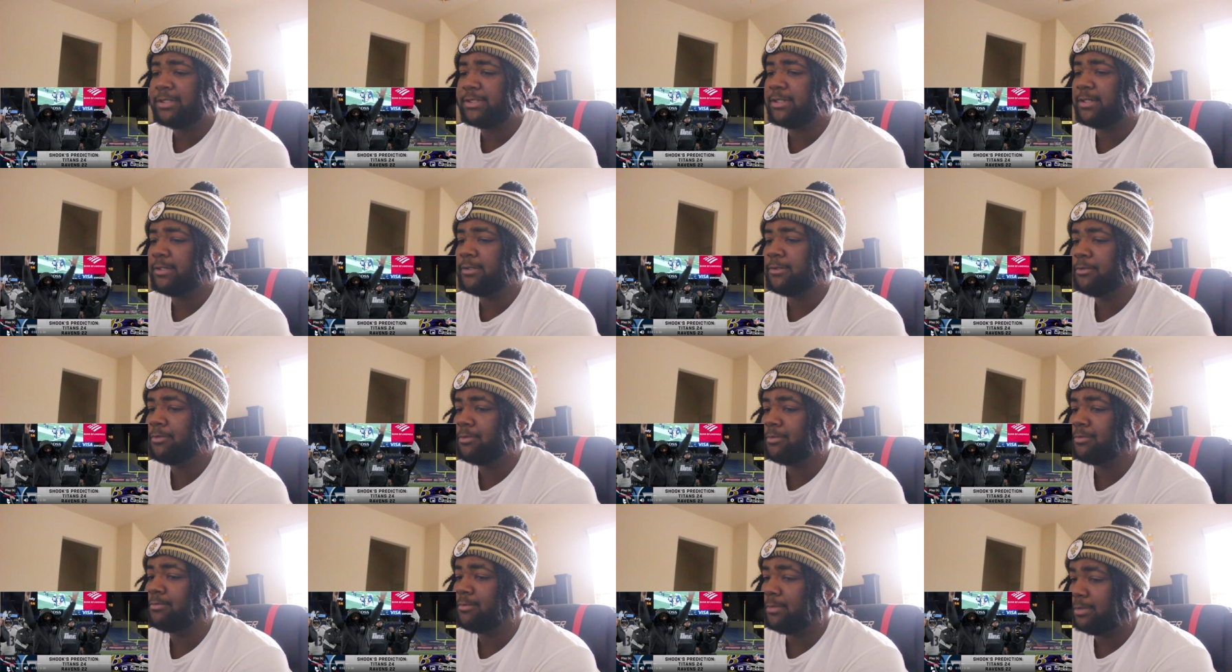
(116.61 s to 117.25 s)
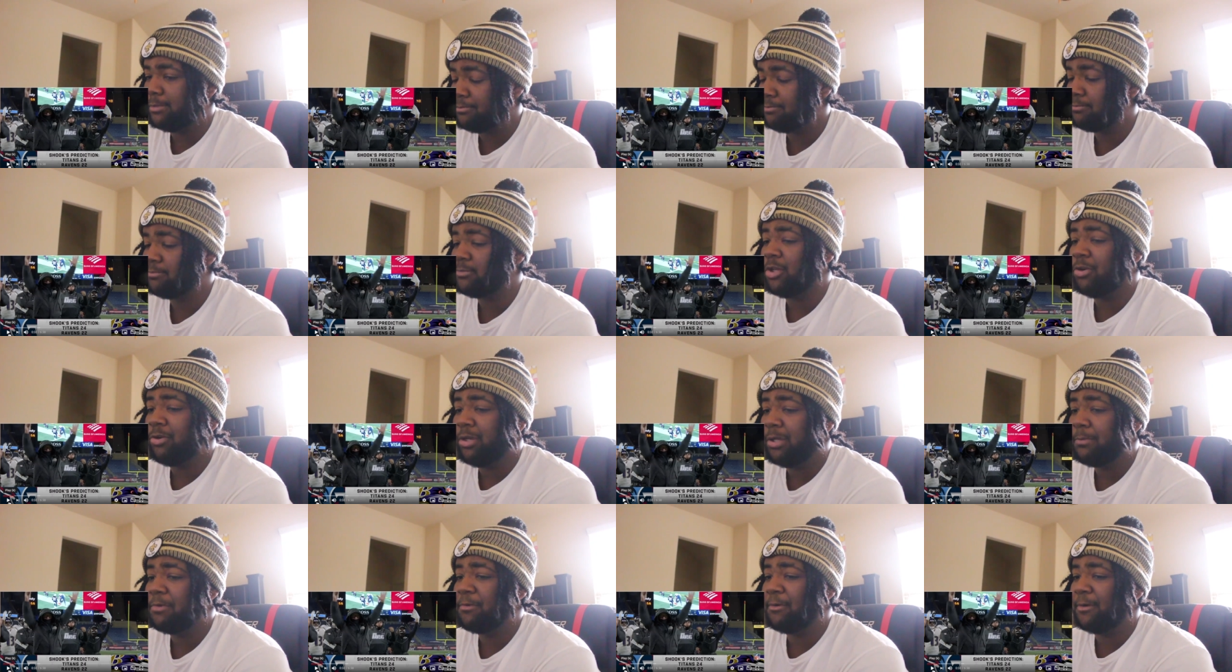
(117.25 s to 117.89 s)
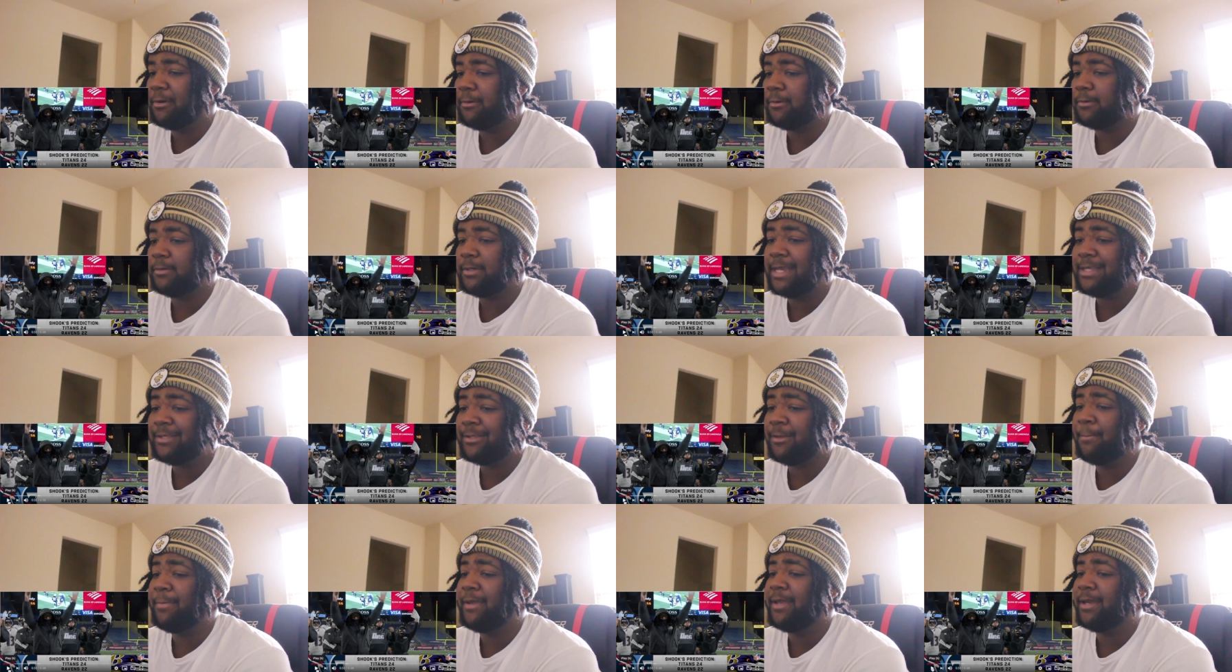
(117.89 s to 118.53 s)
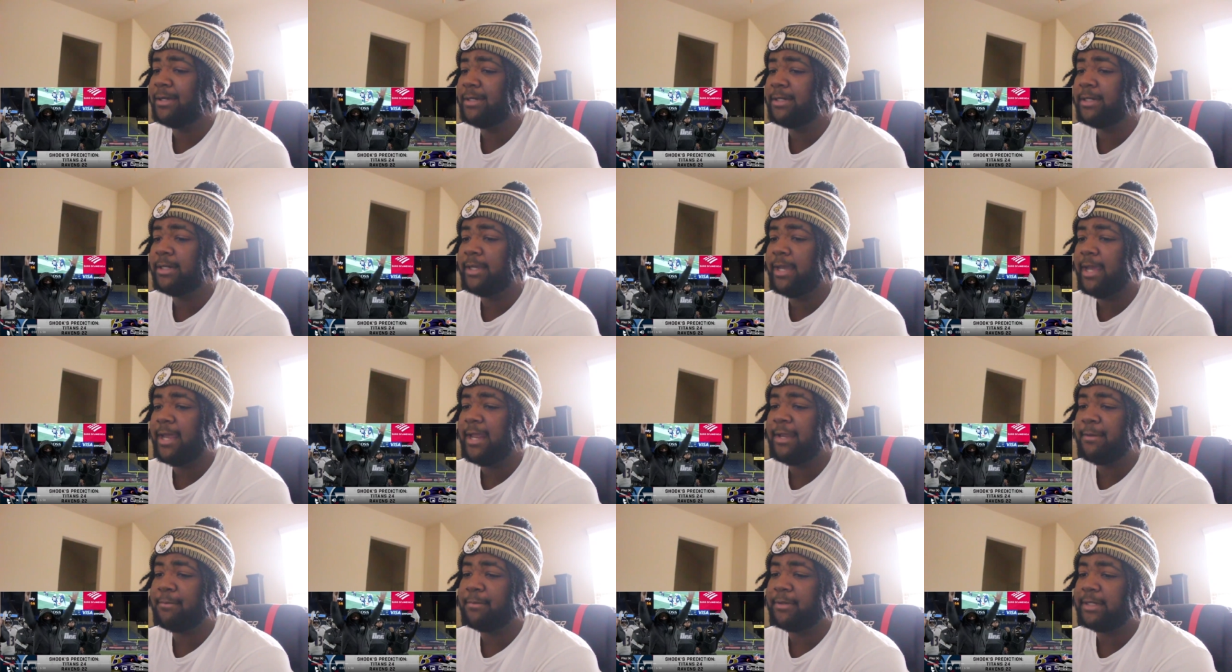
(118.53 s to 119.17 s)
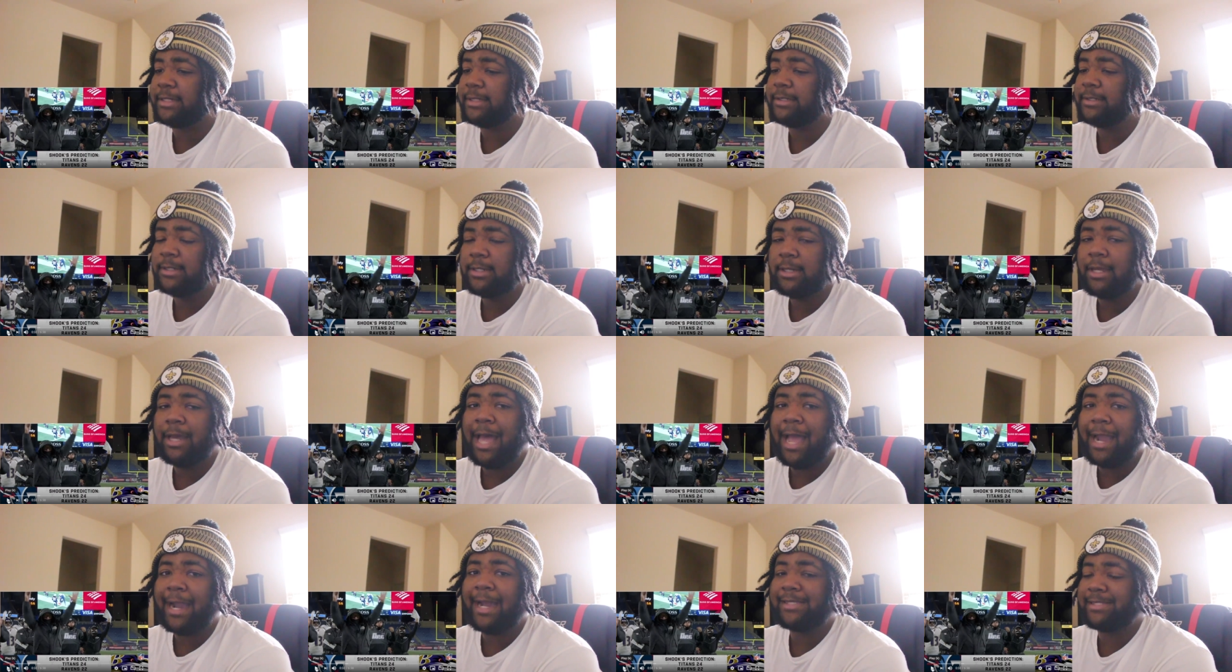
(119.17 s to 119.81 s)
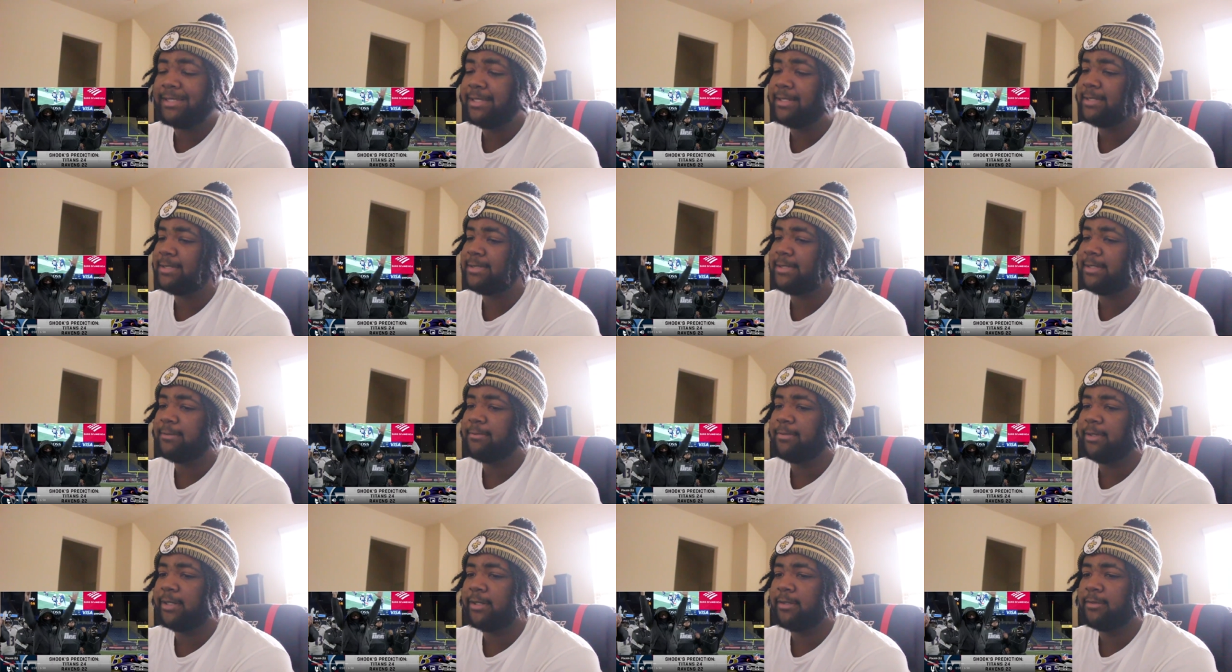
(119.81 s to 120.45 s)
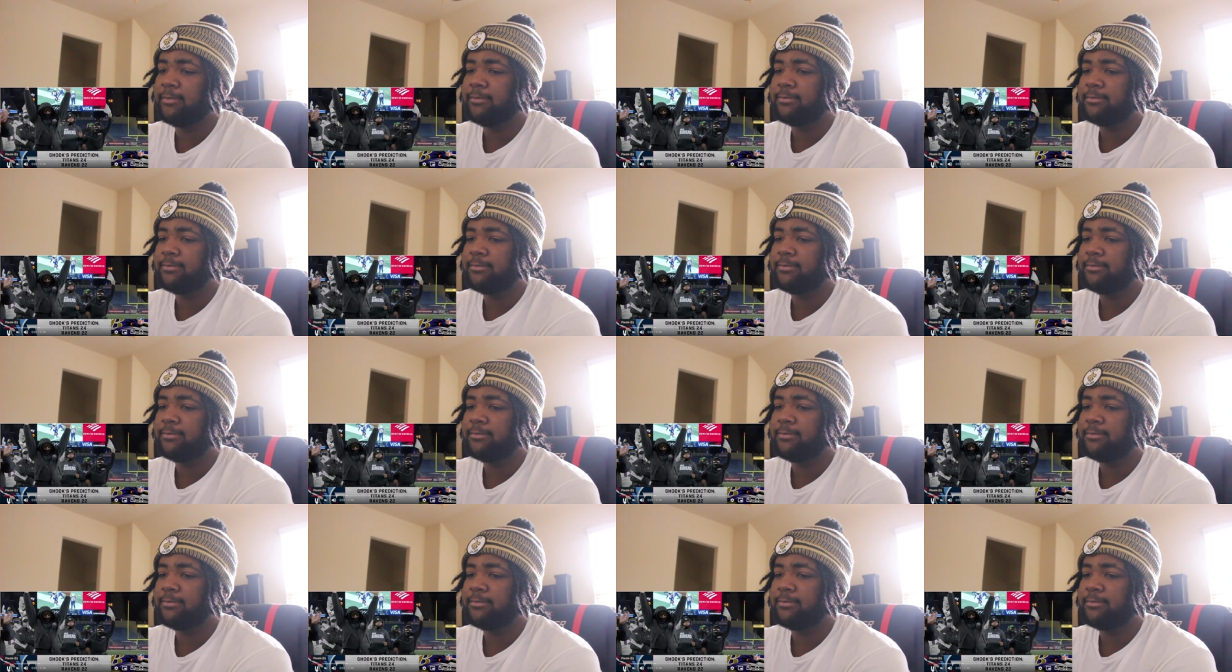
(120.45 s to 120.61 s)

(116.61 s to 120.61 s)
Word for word: So don't get me wrong. That's gonna be a good game, but I got Tennessee, bro.